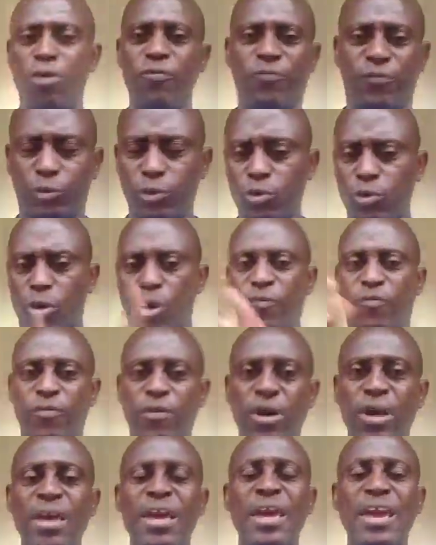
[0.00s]
view of
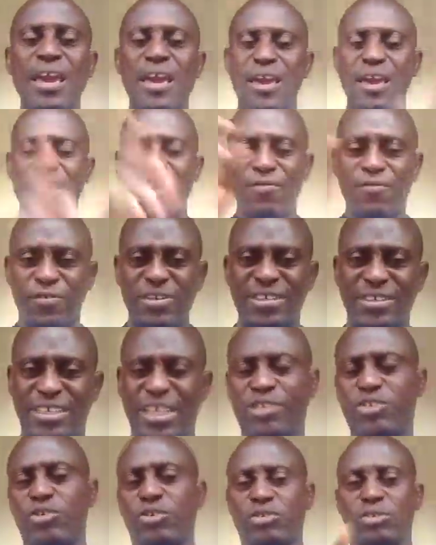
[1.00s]
every
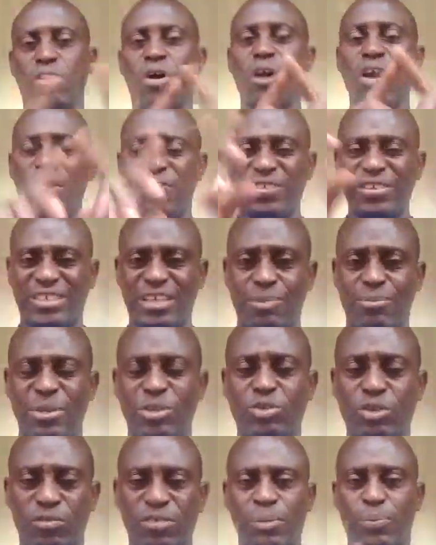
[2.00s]
section or every
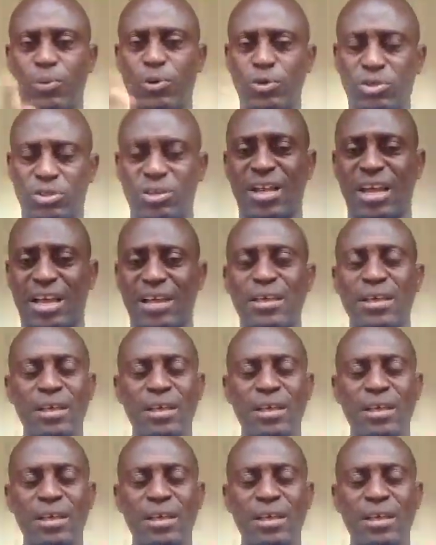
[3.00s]
segment of the poultry